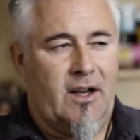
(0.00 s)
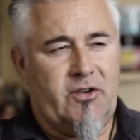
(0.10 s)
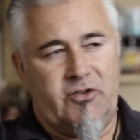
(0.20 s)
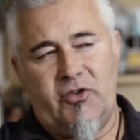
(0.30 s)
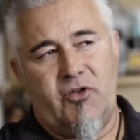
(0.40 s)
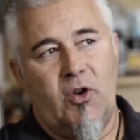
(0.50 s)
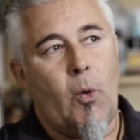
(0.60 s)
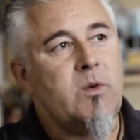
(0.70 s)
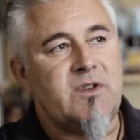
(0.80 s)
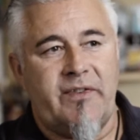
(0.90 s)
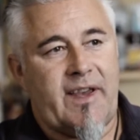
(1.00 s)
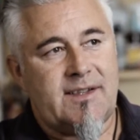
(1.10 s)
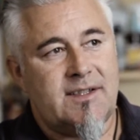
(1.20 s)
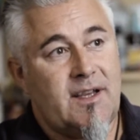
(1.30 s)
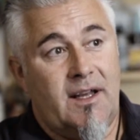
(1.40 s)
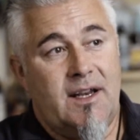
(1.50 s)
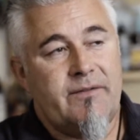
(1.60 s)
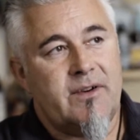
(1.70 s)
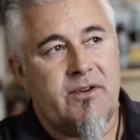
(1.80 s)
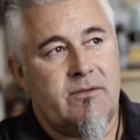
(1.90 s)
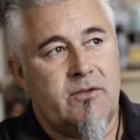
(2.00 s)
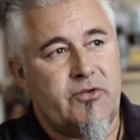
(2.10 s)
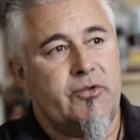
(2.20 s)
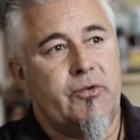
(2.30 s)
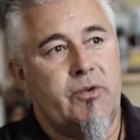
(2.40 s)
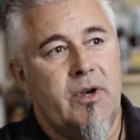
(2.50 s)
used to do loads of faces. I never drew